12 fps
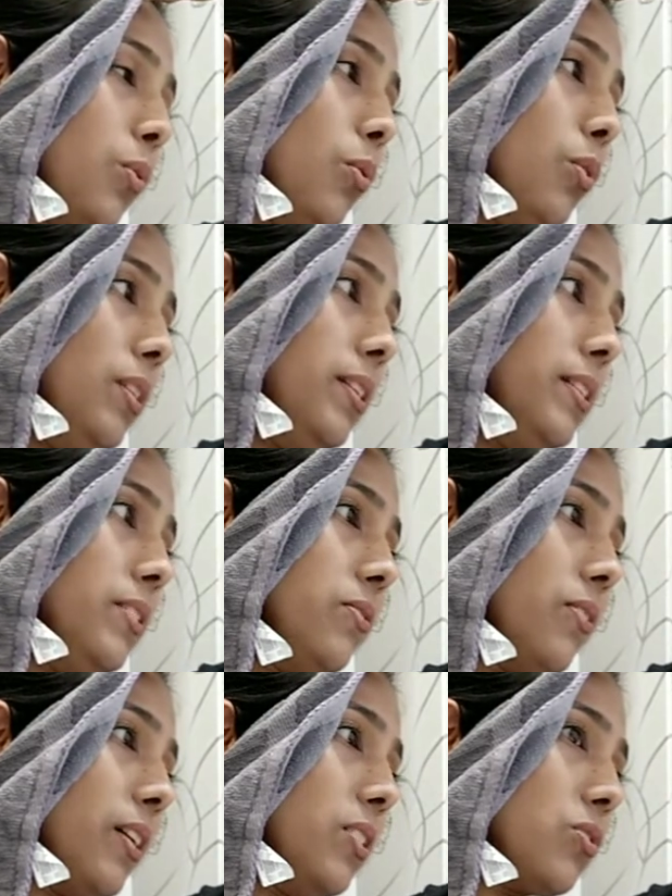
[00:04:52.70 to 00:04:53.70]
Hold this
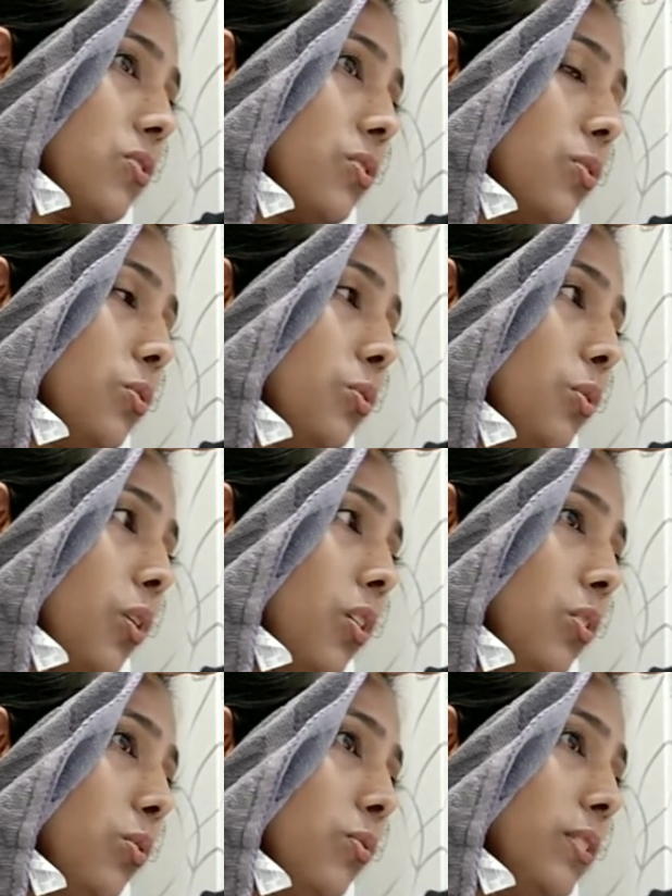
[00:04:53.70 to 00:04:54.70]
stretch. Do
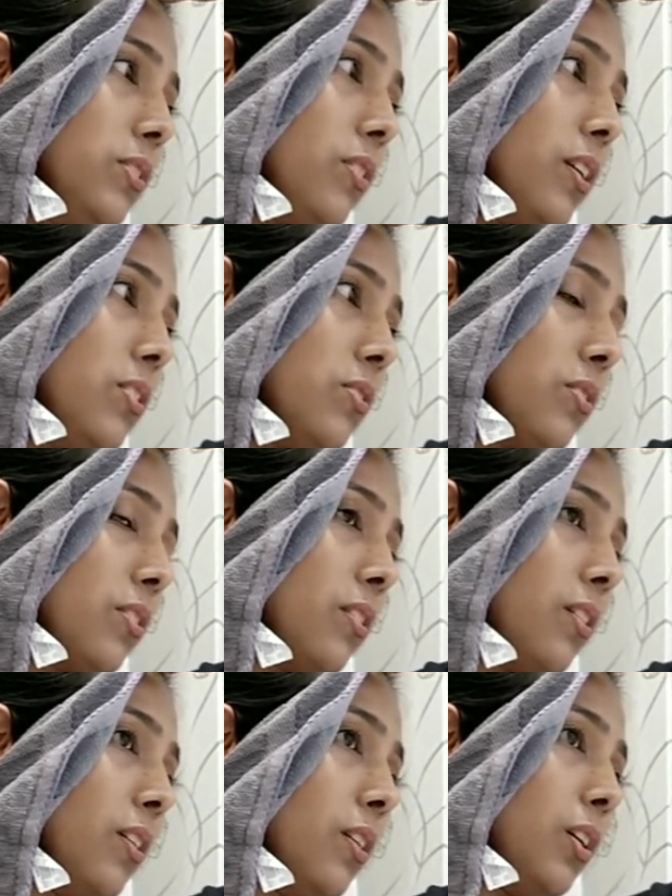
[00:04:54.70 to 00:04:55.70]
not overstretch.
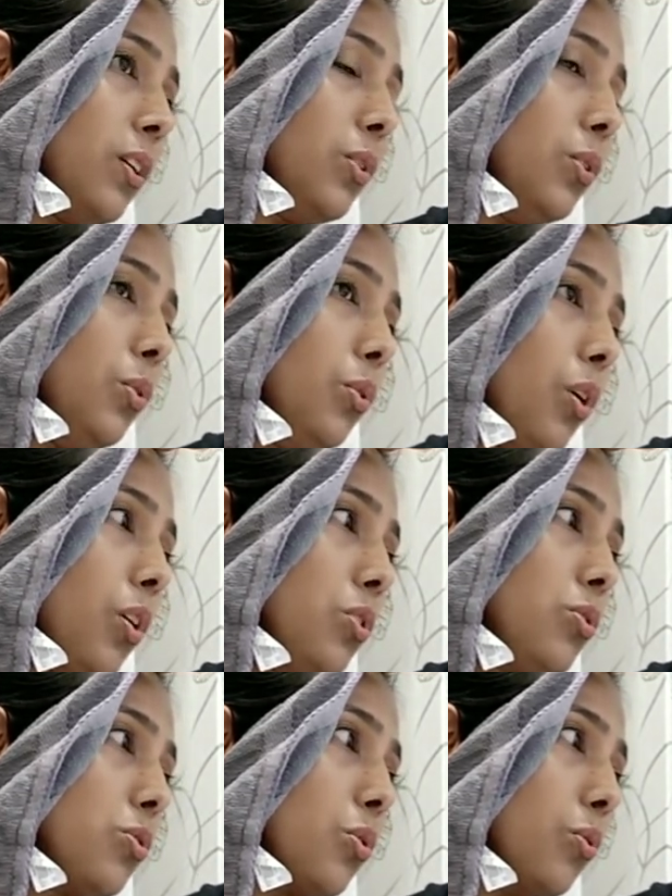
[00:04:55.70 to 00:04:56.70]
Do
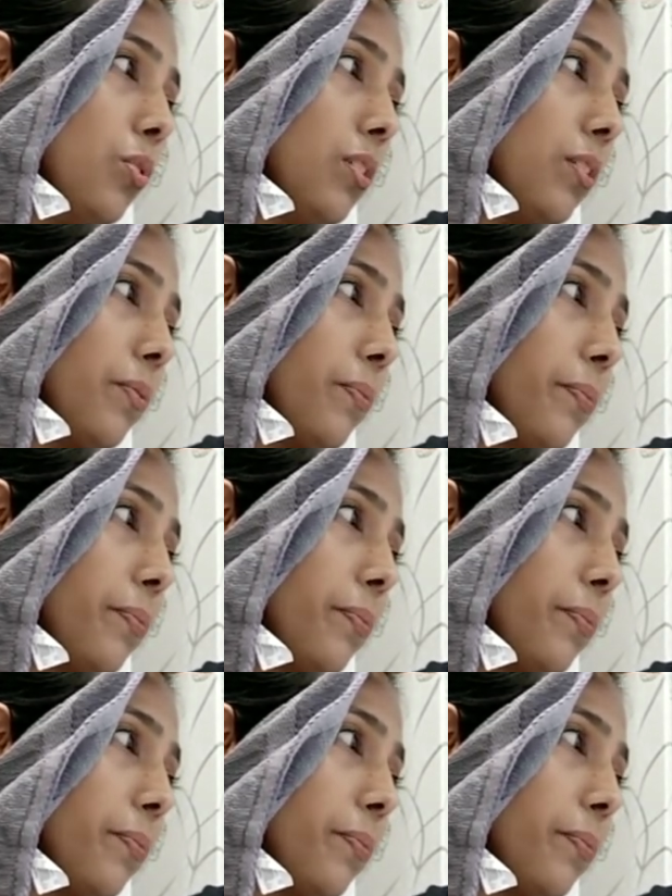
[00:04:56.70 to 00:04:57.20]
not choke.